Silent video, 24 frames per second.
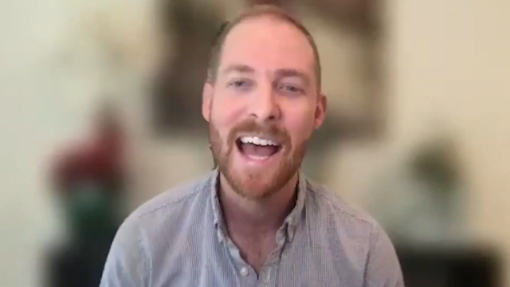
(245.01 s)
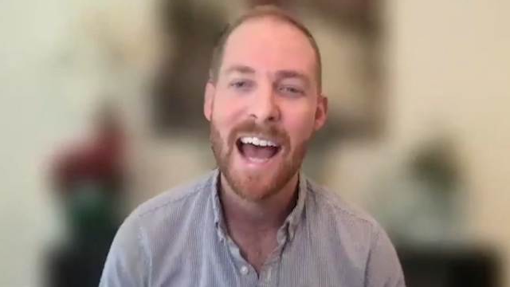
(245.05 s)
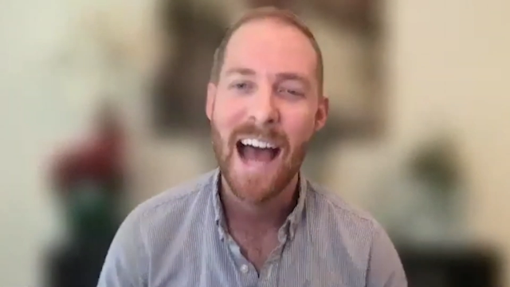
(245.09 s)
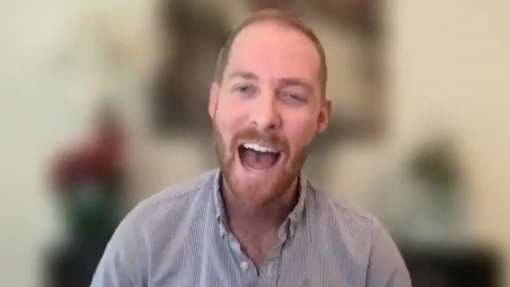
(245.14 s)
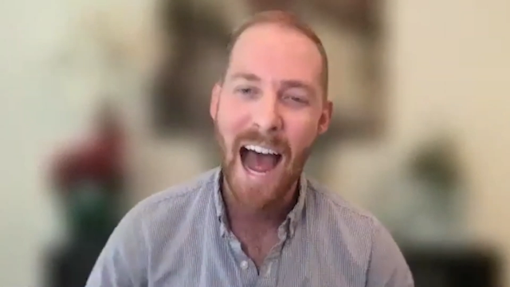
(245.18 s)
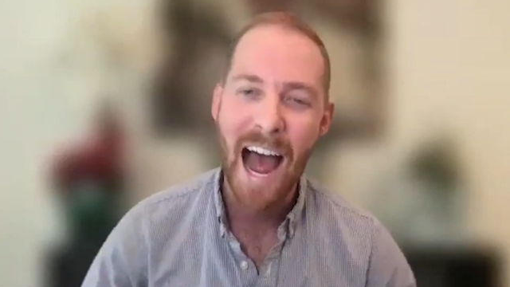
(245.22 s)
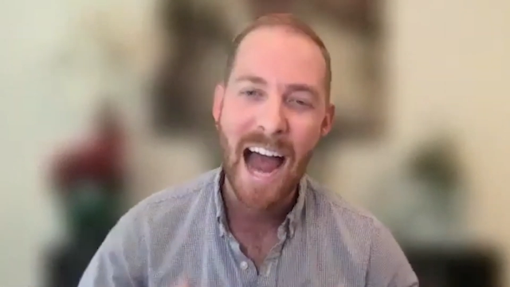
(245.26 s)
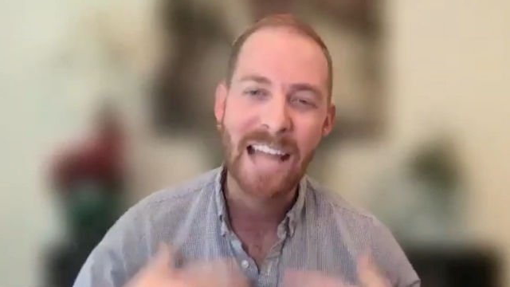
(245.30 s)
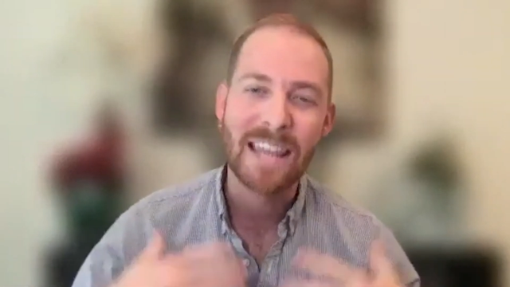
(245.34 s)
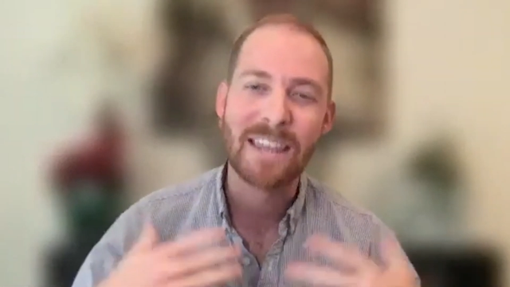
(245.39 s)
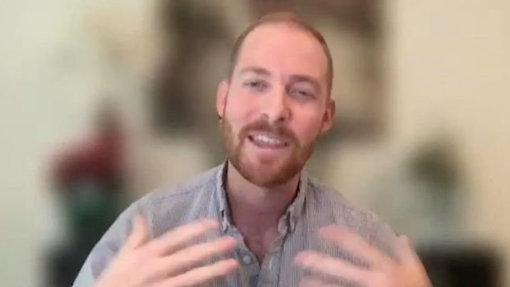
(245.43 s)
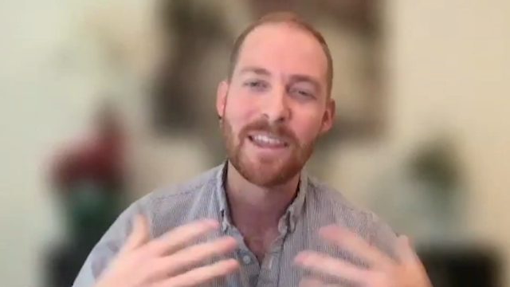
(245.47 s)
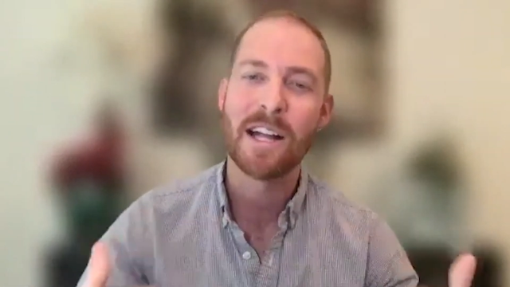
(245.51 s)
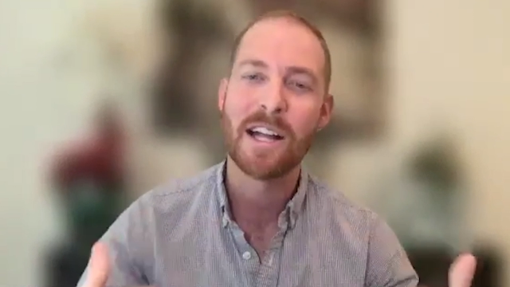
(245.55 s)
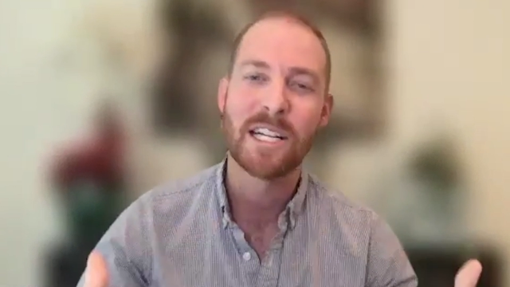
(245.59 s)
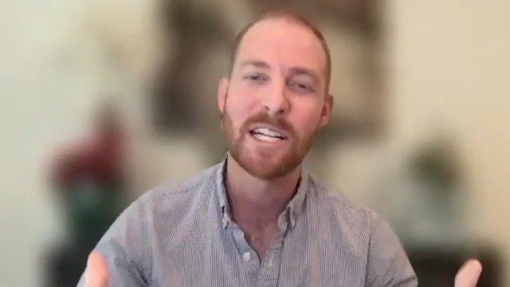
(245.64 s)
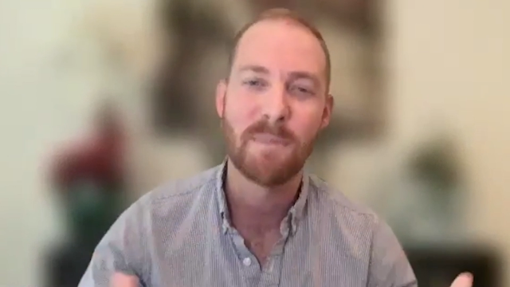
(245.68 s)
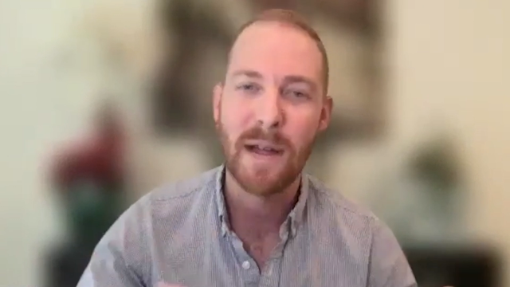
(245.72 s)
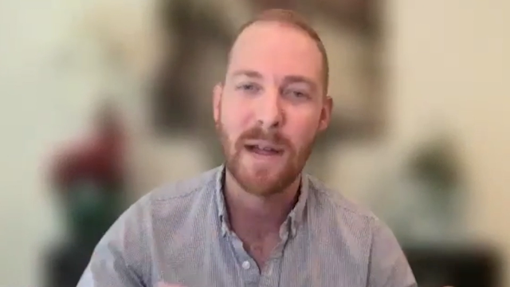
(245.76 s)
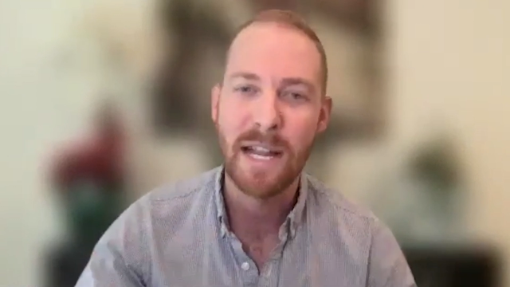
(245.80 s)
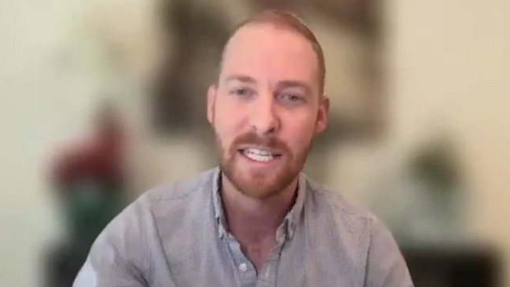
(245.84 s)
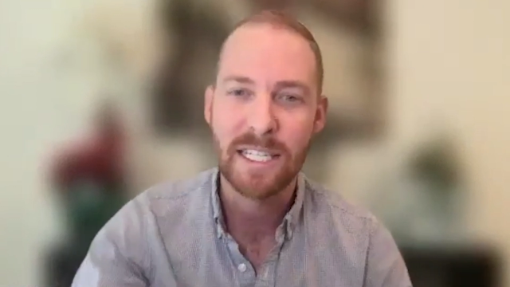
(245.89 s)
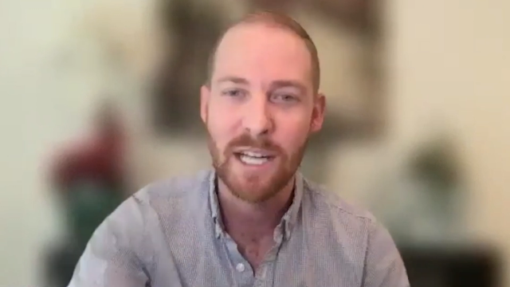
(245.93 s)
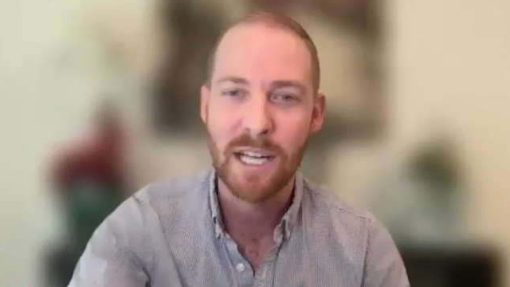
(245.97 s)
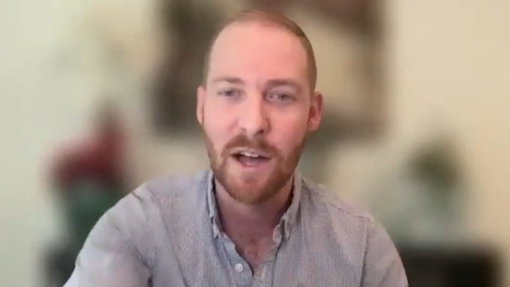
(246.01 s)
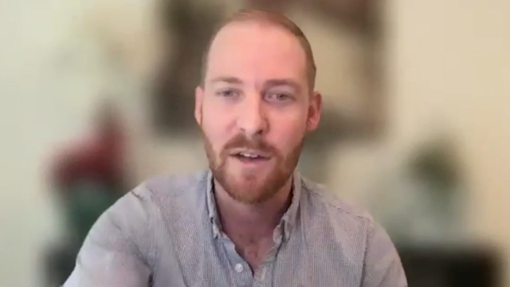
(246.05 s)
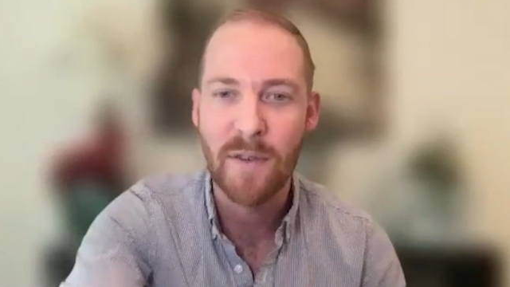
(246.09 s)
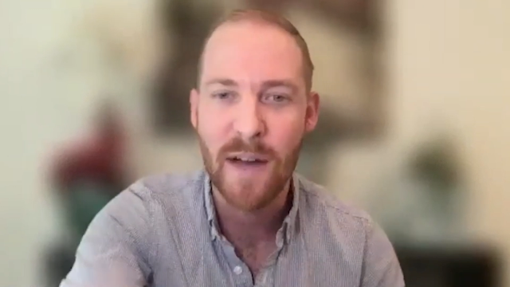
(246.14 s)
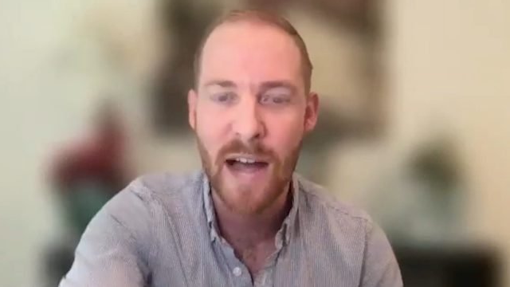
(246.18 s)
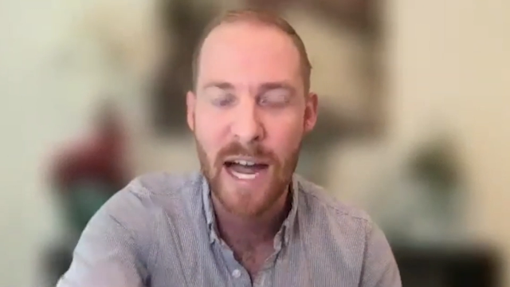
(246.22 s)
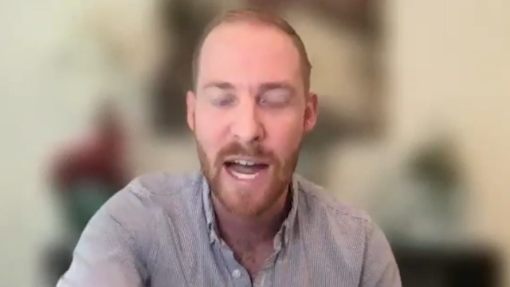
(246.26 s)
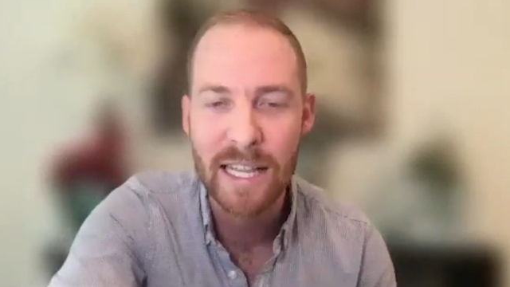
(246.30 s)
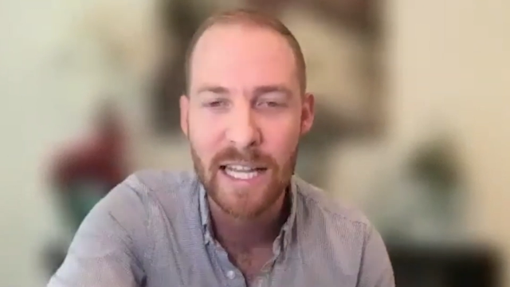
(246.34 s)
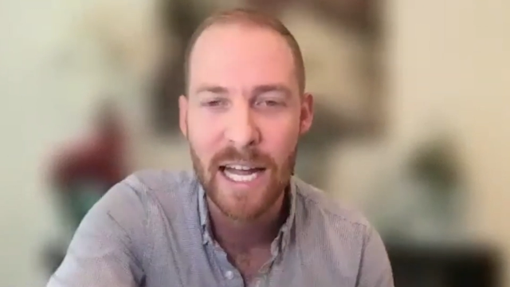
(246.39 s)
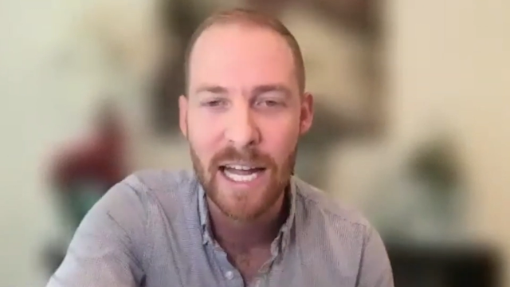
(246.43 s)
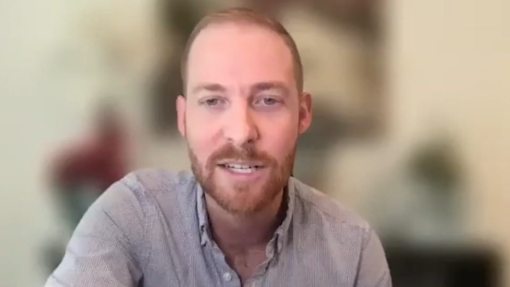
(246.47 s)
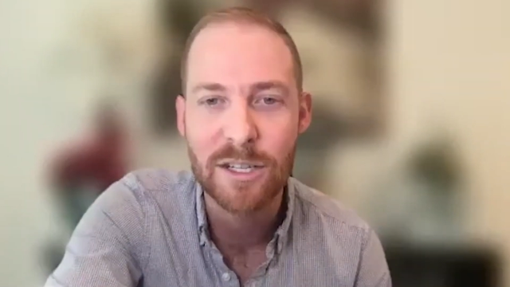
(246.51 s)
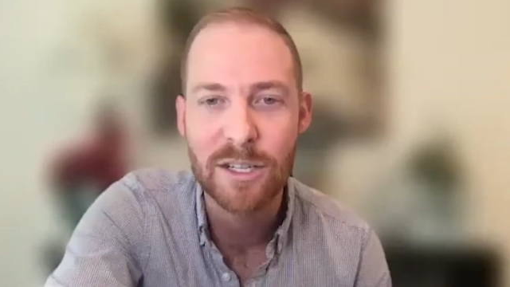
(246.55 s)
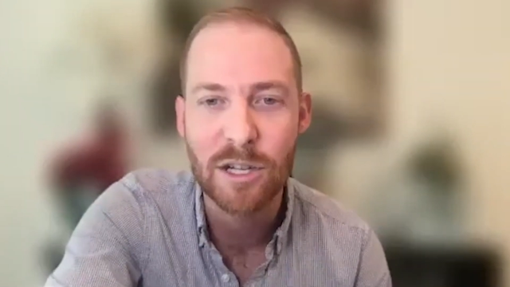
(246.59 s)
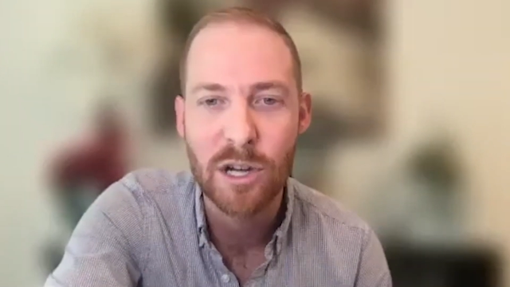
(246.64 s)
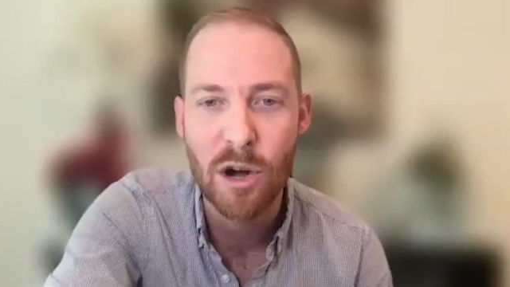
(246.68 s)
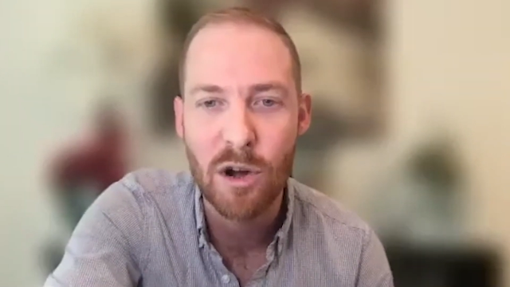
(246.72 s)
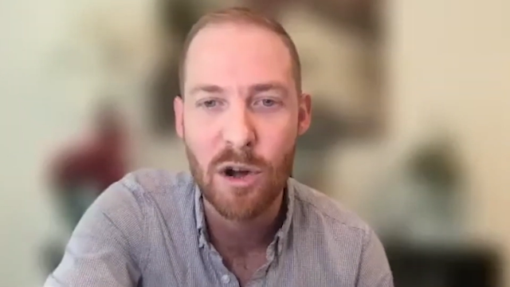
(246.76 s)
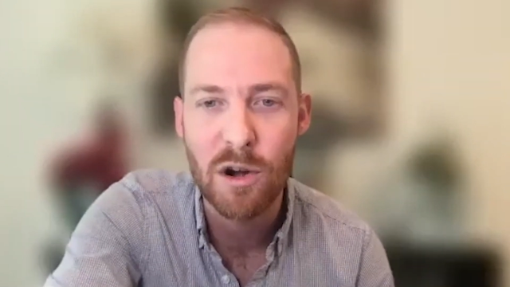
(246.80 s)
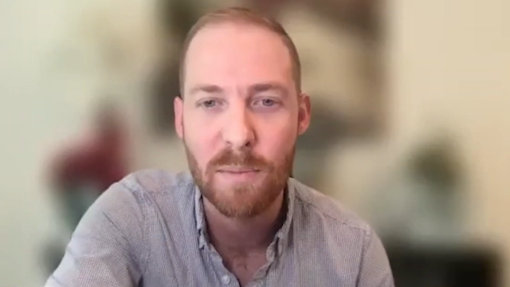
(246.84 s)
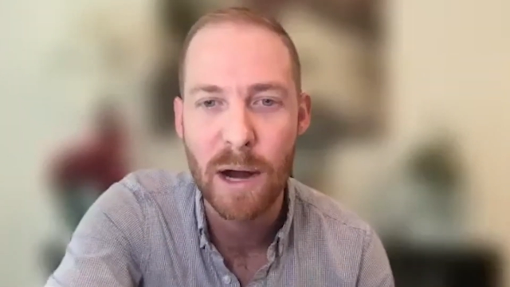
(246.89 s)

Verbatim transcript: I thought to myself, I'd like to go to